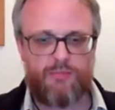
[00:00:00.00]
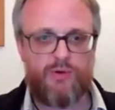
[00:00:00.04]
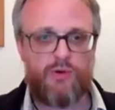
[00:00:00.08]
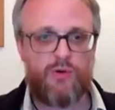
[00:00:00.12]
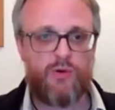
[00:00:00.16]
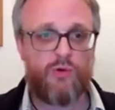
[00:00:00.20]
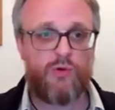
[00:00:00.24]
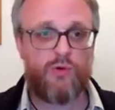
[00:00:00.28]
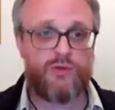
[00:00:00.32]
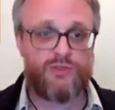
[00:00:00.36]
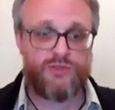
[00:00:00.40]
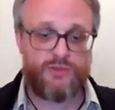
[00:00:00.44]

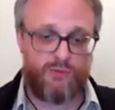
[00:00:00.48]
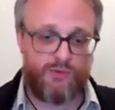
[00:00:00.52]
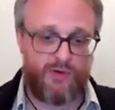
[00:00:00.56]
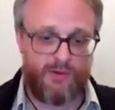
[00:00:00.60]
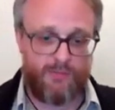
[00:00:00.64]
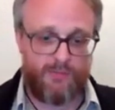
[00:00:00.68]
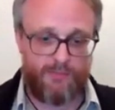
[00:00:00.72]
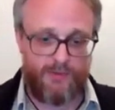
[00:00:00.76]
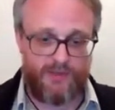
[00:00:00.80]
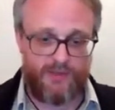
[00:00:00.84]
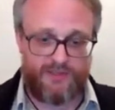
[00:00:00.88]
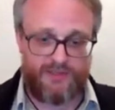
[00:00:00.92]
but horse
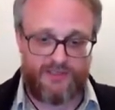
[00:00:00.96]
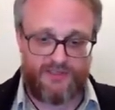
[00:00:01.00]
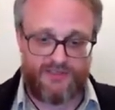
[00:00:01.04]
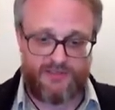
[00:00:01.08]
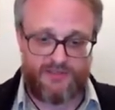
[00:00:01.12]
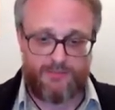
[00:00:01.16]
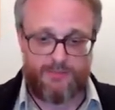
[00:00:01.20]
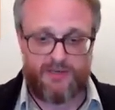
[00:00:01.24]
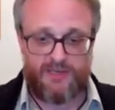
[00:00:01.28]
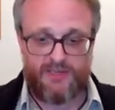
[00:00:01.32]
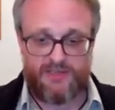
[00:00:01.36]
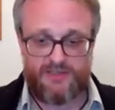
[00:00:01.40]
equipment does
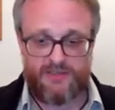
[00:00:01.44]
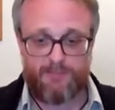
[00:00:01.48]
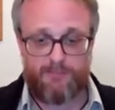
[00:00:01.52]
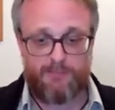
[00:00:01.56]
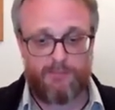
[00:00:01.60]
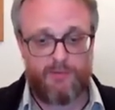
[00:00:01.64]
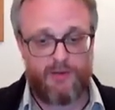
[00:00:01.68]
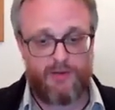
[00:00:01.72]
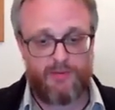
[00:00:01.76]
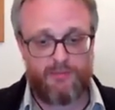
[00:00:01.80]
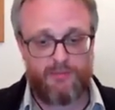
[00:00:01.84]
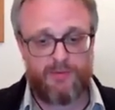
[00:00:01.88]
appear
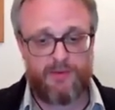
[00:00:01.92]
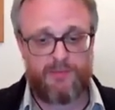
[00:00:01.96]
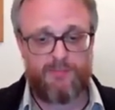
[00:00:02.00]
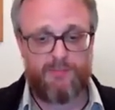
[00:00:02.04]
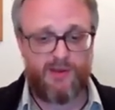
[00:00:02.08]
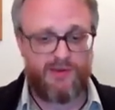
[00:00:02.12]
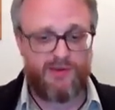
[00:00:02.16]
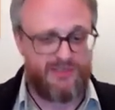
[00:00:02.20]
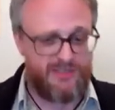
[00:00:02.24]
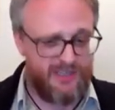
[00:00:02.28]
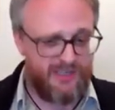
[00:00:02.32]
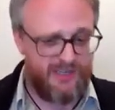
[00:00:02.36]
to be
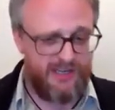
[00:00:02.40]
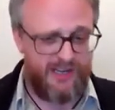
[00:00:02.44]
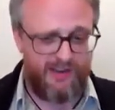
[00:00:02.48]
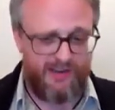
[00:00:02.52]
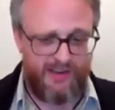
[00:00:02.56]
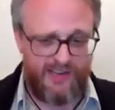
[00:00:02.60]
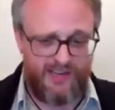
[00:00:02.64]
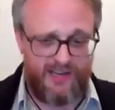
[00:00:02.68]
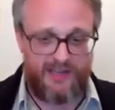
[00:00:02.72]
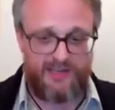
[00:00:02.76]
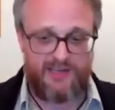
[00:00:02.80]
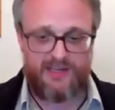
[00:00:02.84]
mostly
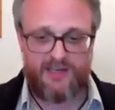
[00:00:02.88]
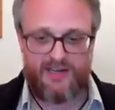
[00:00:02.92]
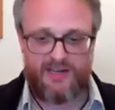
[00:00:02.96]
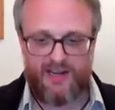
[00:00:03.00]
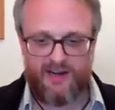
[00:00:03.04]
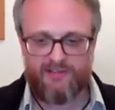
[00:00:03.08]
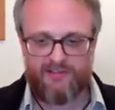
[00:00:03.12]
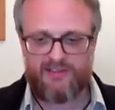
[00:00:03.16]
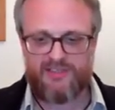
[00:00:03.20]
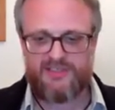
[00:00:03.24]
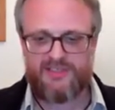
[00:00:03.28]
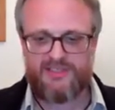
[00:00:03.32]
located in
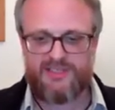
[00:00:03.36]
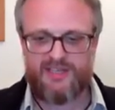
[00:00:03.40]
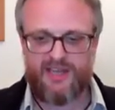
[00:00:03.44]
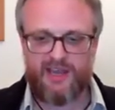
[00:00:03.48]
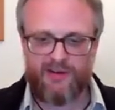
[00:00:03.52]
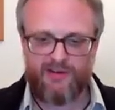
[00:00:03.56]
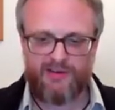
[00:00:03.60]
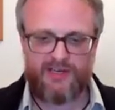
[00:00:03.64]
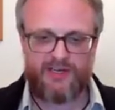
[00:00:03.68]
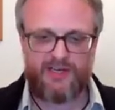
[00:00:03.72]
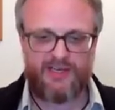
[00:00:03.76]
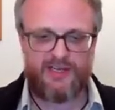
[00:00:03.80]
areas
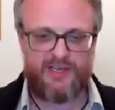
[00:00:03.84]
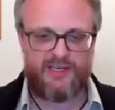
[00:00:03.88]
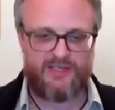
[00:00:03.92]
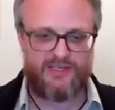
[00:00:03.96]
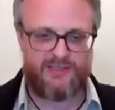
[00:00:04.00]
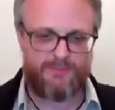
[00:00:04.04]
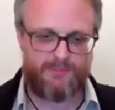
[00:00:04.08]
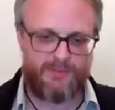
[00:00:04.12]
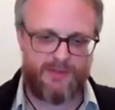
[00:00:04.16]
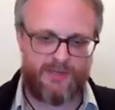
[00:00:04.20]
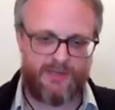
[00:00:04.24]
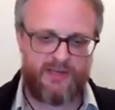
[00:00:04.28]
calculated
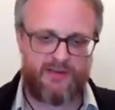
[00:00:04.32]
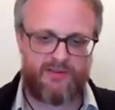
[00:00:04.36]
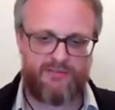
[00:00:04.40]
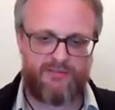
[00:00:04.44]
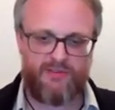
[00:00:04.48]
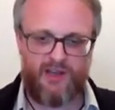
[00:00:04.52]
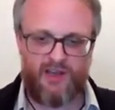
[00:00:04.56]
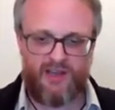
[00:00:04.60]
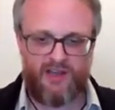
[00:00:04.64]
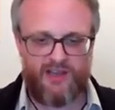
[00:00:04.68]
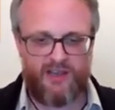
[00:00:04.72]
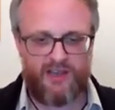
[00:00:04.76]
as being of
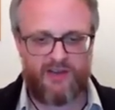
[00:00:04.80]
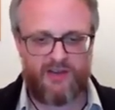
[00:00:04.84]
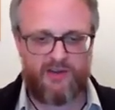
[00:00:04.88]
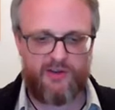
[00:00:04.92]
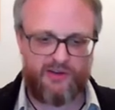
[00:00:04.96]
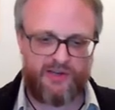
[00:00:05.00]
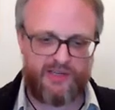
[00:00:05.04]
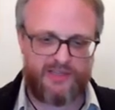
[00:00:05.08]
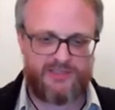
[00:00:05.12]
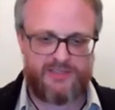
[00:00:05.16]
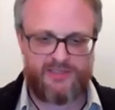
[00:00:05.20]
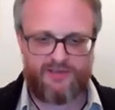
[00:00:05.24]
higher
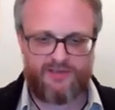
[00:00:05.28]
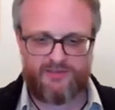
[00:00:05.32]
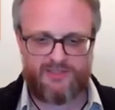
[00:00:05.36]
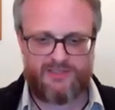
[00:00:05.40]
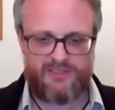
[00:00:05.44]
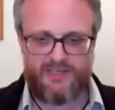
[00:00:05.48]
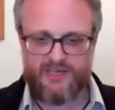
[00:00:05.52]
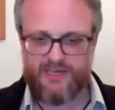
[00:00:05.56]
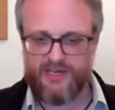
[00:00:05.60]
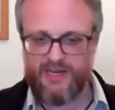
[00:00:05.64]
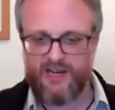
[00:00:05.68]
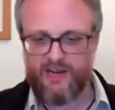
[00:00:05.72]

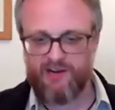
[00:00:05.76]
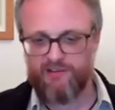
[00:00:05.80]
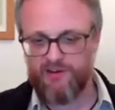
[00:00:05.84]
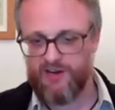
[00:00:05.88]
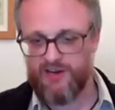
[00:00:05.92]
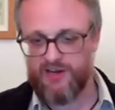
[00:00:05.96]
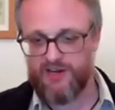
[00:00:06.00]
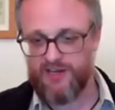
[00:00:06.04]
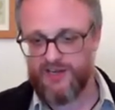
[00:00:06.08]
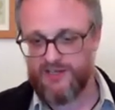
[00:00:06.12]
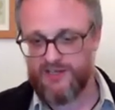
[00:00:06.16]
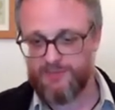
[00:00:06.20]
connectivity in our
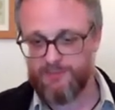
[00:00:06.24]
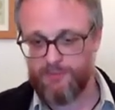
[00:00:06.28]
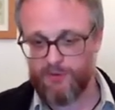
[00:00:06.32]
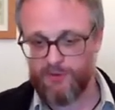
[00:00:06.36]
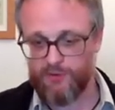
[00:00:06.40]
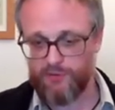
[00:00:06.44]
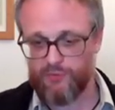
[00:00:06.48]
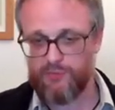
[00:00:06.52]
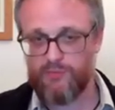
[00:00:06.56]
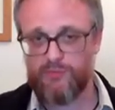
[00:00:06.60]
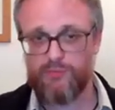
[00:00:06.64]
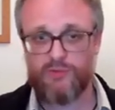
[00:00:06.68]
Iron Age
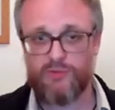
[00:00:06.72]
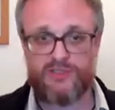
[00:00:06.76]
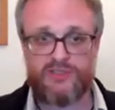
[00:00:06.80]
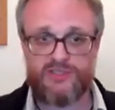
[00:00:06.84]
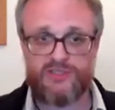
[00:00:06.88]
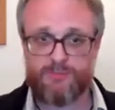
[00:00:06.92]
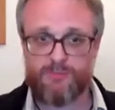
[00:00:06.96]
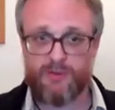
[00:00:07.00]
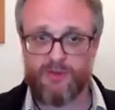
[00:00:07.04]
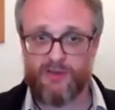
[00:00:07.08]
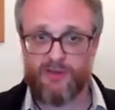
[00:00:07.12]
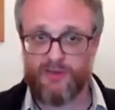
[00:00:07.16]
model, which
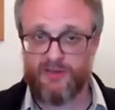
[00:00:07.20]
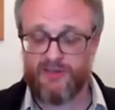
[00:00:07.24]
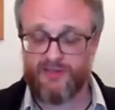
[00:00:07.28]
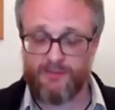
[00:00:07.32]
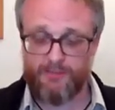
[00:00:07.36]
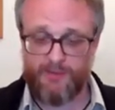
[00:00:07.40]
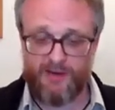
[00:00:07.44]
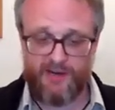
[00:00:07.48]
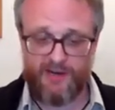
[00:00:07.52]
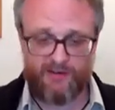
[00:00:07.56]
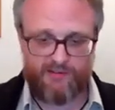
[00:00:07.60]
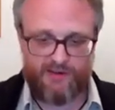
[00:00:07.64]
is plotted in
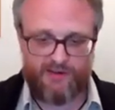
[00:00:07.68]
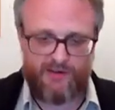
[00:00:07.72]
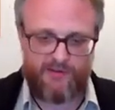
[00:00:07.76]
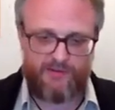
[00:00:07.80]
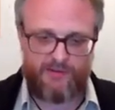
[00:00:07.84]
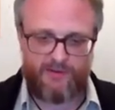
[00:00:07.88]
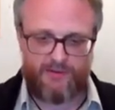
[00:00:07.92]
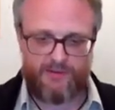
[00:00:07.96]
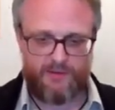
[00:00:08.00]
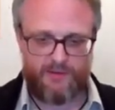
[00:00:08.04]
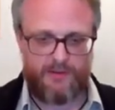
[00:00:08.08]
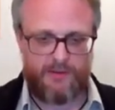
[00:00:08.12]
the background.
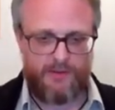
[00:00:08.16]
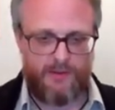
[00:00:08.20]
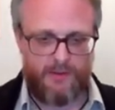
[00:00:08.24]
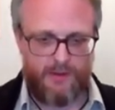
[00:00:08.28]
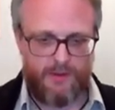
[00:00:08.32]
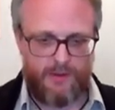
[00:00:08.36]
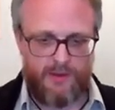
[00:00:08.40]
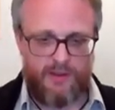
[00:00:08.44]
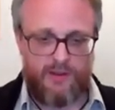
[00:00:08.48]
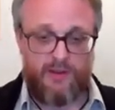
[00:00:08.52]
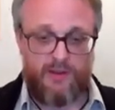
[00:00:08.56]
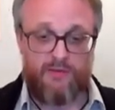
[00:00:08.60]

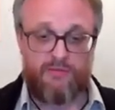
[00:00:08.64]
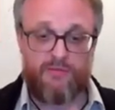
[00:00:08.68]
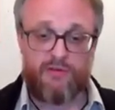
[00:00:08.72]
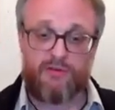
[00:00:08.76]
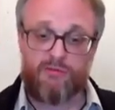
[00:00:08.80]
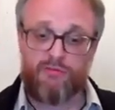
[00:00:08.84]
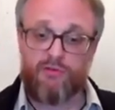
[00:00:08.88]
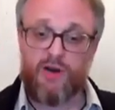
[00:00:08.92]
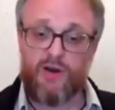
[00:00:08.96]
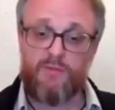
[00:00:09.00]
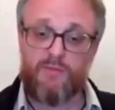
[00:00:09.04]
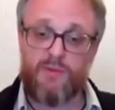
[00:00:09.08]
For
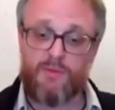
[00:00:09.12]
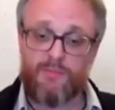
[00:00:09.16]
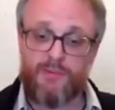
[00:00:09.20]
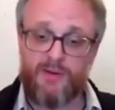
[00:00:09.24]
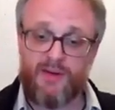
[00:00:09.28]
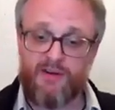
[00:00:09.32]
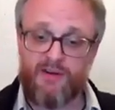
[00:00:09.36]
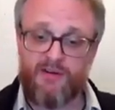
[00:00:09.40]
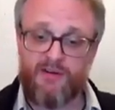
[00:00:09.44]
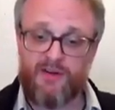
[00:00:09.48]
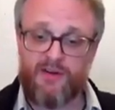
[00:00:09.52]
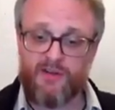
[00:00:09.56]
the Roman
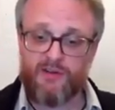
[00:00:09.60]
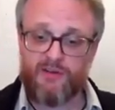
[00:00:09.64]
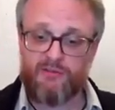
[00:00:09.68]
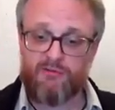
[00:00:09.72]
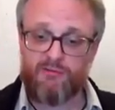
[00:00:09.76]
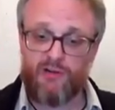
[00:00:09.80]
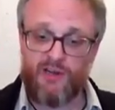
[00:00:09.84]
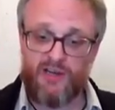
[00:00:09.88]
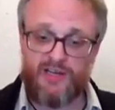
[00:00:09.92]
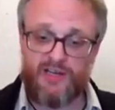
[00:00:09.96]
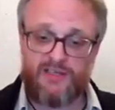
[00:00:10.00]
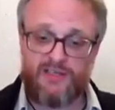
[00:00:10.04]
period on the
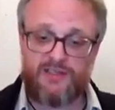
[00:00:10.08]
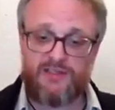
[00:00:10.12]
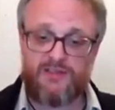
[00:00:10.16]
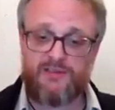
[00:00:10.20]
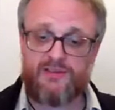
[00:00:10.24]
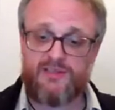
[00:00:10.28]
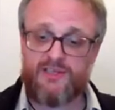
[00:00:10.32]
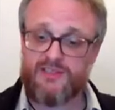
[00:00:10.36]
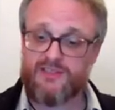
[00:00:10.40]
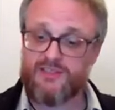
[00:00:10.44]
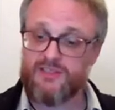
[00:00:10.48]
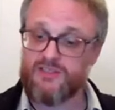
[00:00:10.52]
right,
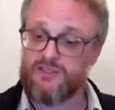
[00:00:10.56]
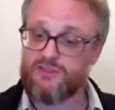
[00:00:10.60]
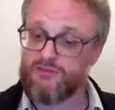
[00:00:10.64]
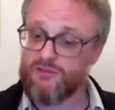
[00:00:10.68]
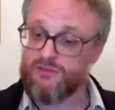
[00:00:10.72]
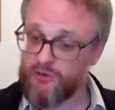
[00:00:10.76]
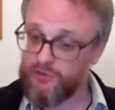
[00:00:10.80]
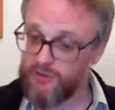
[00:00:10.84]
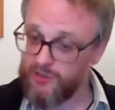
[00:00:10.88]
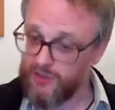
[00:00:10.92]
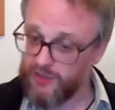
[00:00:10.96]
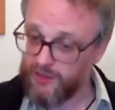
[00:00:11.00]
there's a
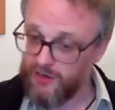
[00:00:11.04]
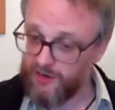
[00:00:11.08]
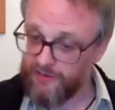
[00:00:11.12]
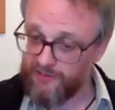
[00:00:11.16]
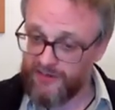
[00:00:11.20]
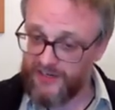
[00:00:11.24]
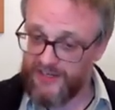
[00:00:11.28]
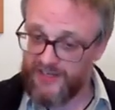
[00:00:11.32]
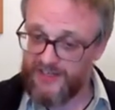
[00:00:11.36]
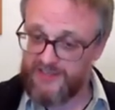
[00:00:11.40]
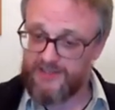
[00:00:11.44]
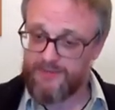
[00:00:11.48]
stronger
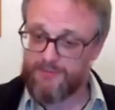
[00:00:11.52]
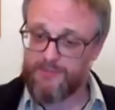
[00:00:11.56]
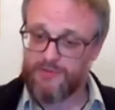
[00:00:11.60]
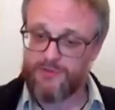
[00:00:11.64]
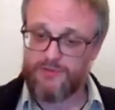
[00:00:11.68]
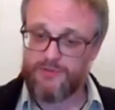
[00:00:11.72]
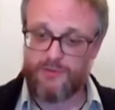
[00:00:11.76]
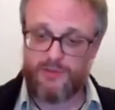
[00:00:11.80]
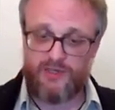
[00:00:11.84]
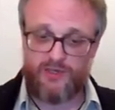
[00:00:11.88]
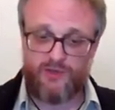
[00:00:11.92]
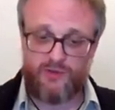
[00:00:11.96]
correlation
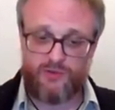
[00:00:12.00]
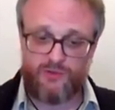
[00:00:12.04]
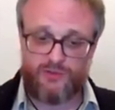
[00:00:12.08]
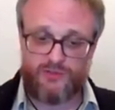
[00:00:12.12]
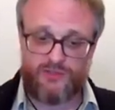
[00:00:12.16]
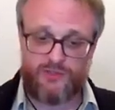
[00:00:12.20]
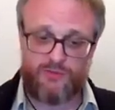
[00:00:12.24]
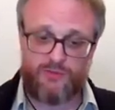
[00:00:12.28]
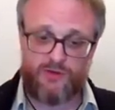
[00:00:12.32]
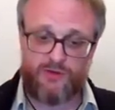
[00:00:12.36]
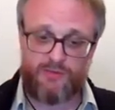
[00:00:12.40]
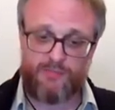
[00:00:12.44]
between
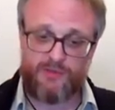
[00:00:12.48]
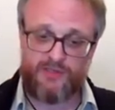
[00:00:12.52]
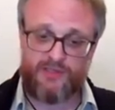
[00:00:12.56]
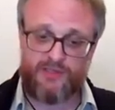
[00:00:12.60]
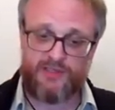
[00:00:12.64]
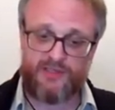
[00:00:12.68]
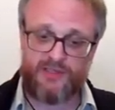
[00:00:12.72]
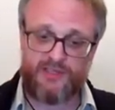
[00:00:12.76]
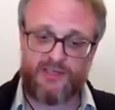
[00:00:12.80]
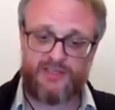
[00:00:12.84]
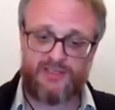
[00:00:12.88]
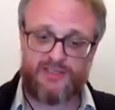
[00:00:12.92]
horse equipment
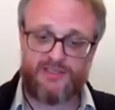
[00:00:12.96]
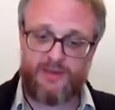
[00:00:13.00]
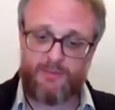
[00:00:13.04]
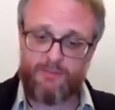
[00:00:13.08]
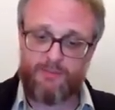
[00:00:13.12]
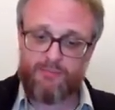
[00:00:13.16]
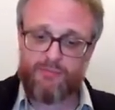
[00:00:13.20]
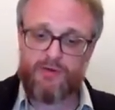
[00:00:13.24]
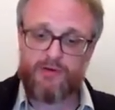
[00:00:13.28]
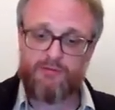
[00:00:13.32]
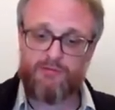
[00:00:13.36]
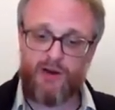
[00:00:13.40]
and the
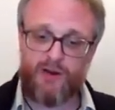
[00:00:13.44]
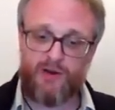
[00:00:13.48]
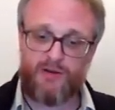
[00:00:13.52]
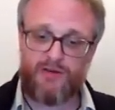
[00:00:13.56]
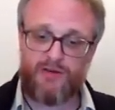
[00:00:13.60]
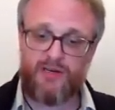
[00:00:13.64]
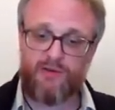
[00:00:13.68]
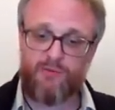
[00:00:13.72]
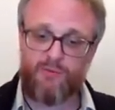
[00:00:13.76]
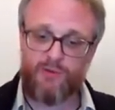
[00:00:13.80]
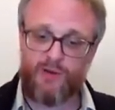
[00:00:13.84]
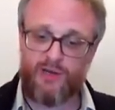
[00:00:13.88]
contemporary road
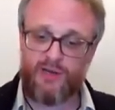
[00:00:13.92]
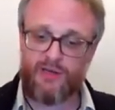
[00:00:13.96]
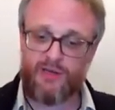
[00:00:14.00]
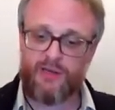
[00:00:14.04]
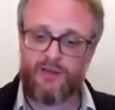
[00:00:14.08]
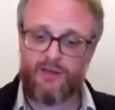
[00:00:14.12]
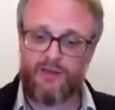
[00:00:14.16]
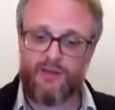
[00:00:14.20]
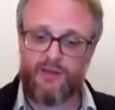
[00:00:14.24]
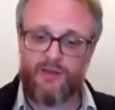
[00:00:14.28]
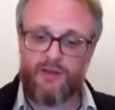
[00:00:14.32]
network.